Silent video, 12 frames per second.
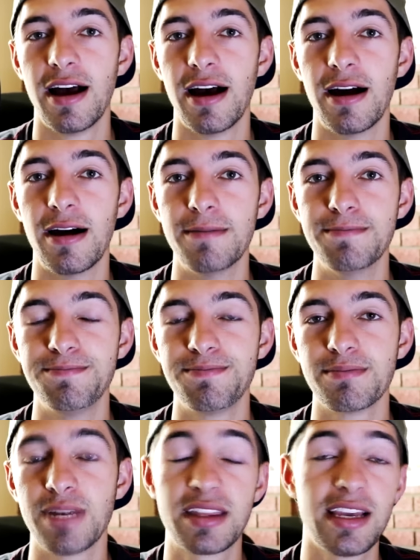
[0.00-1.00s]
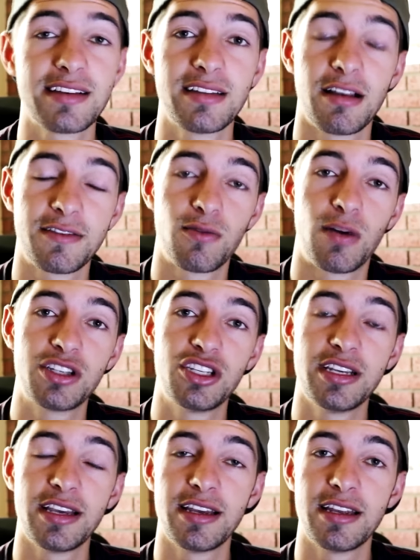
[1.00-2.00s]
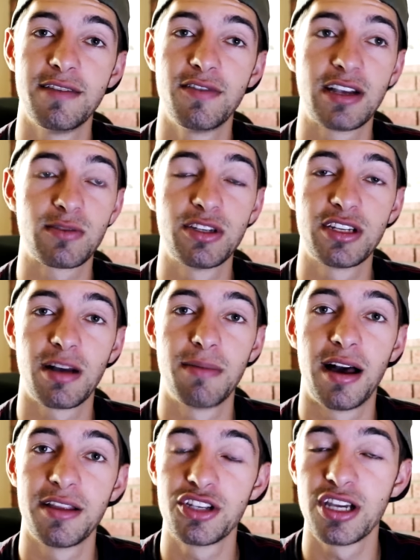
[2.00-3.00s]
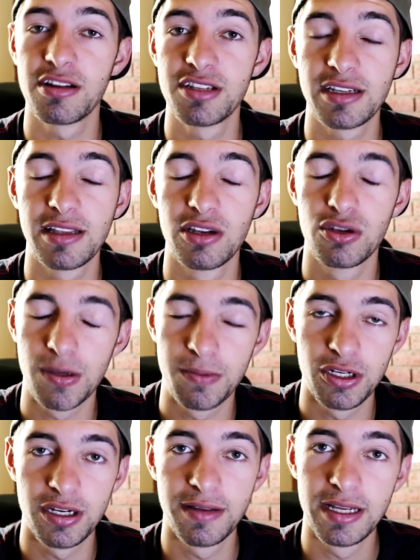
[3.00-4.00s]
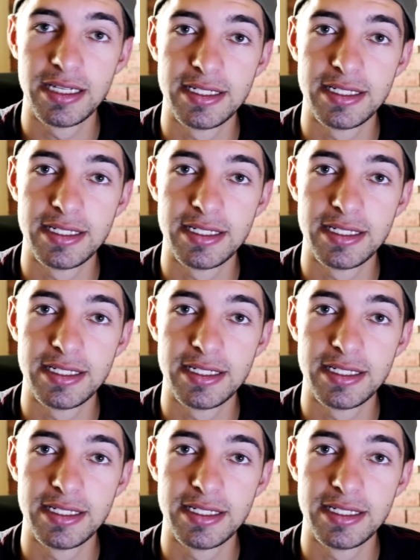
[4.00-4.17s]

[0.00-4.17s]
But thanks a lot for watching. And if you guys want to check out my other channel, check in the description.